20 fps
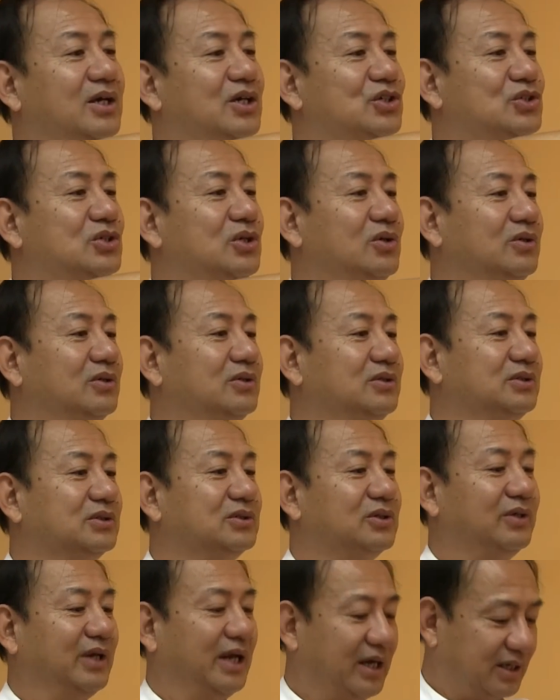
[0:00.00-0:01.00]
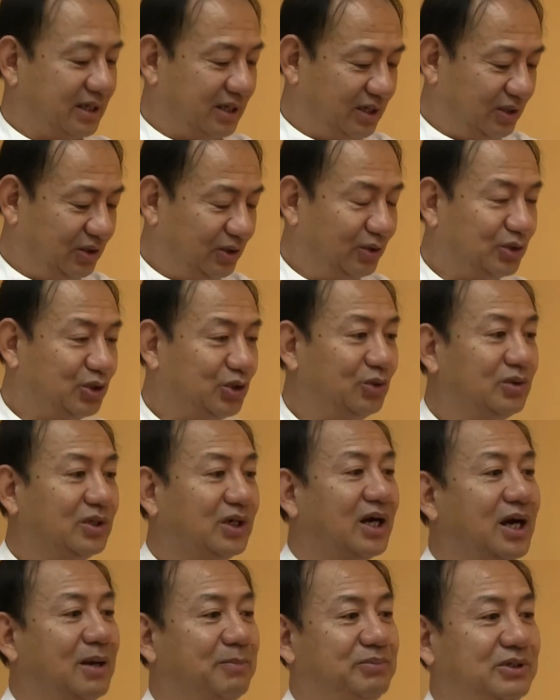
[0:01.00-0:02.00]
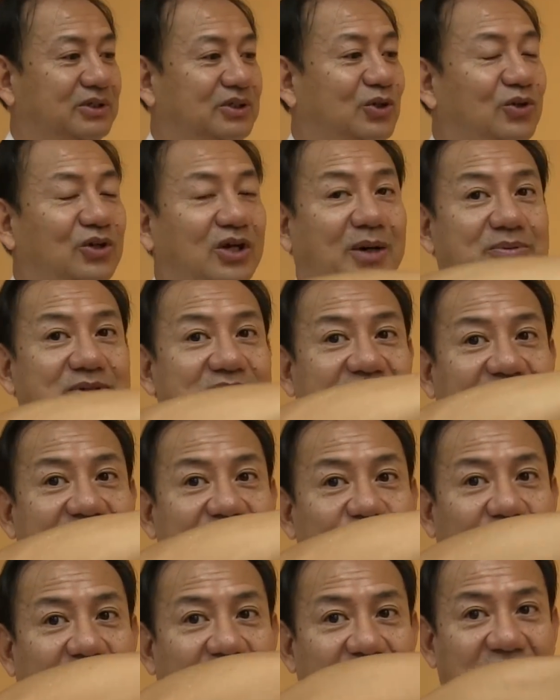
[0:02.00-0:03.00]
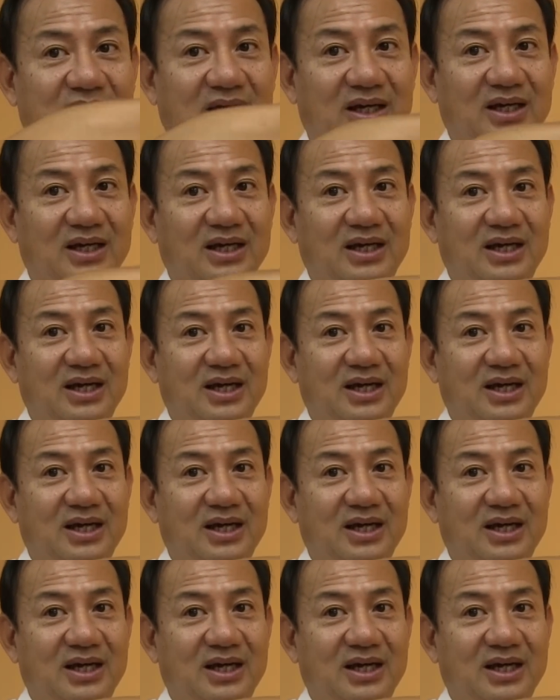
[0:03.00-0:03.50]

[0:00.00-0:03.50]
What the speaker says: So like you tune up this way, okay?